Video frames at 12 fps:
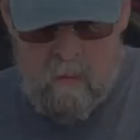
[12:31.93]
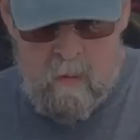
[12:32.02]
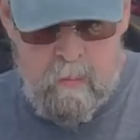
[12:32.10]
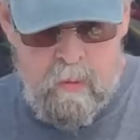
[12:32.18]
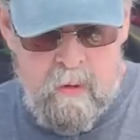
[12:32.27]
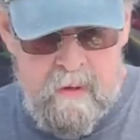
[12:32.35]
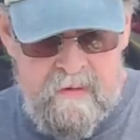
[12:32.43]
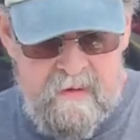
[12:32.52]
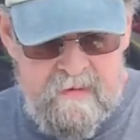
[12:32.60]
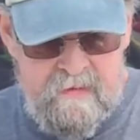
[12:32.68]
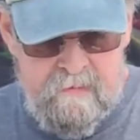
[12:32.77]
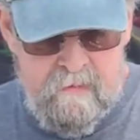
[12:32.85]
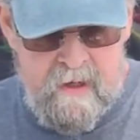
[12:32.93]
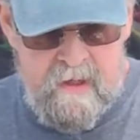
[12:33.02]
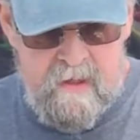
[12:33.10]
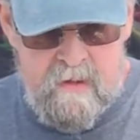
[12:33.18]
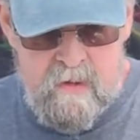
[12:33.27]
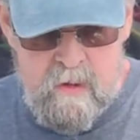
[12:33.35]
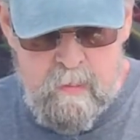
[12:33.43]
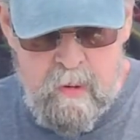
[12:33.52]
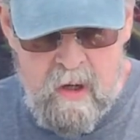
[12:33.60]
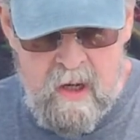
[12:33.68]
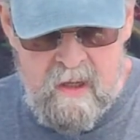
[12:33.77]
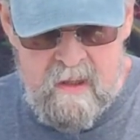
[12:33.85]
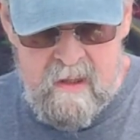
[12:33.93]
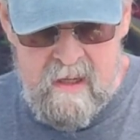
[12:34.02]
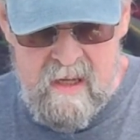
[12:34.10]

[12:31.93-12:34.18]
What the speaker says: We'll pour this right into the pot.